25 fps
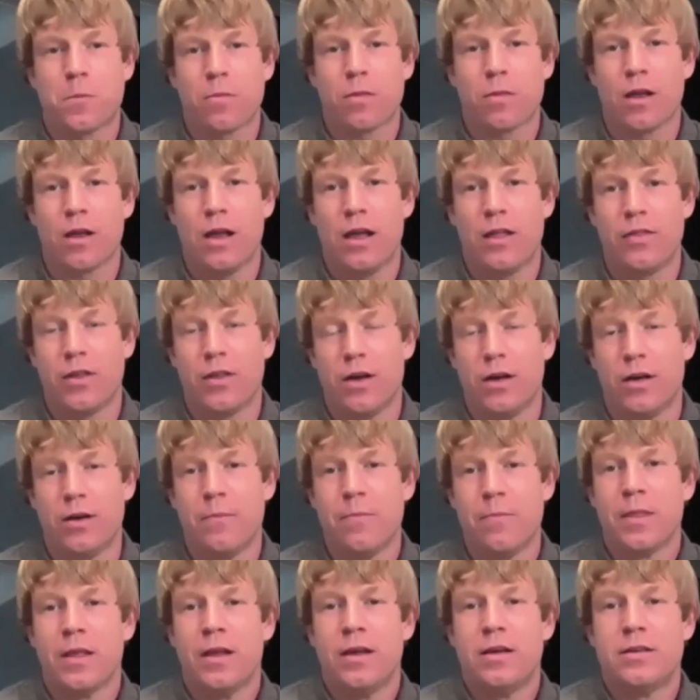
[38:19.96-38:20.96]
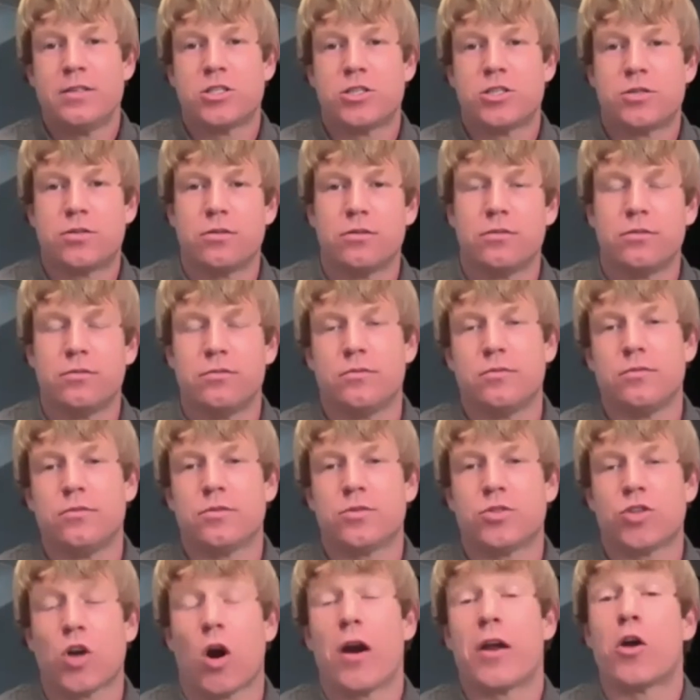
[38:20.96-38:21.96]
and
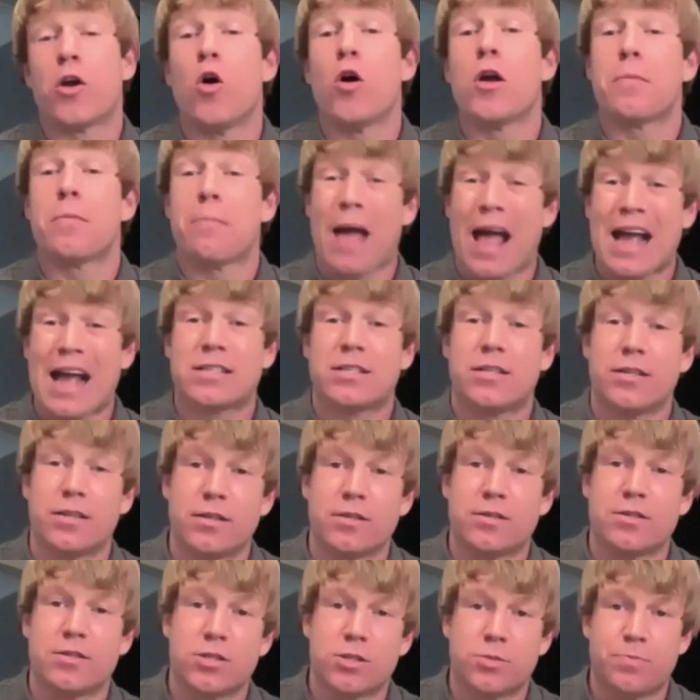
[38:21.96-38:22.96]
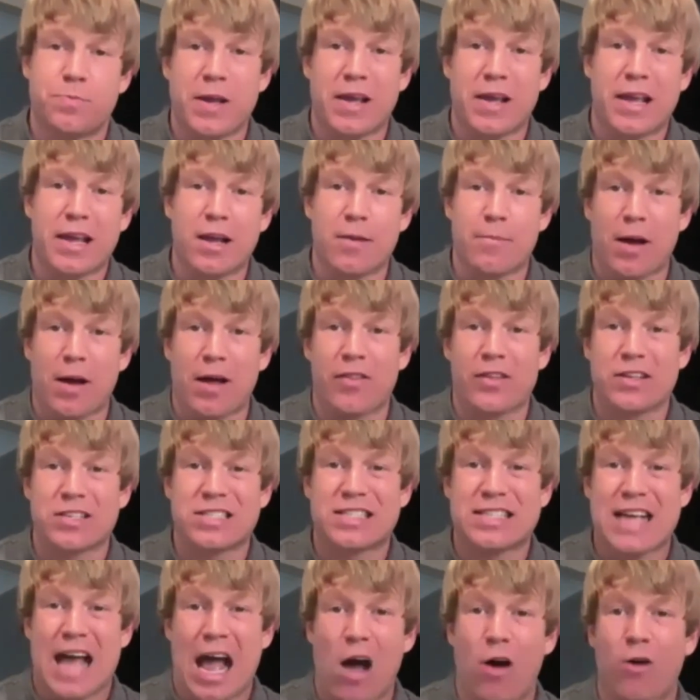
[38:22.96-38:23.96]
going back to speaking about the
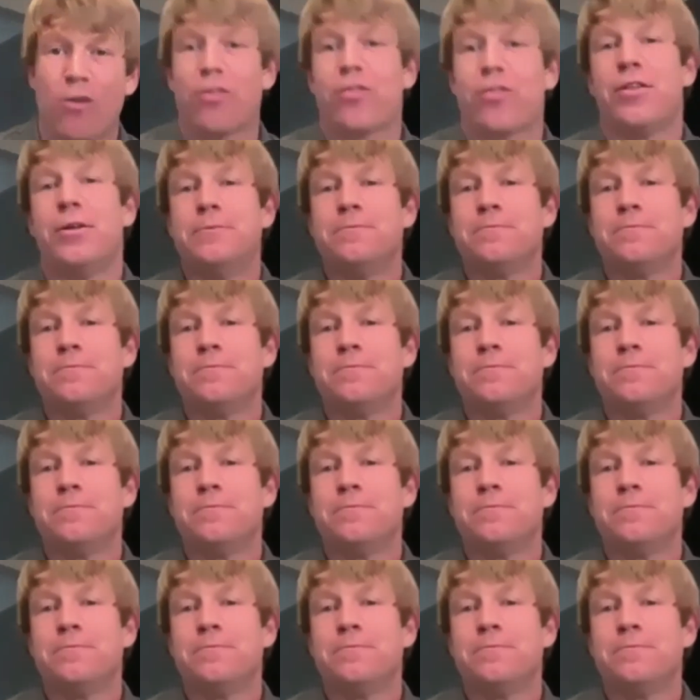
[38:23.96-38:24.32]
South,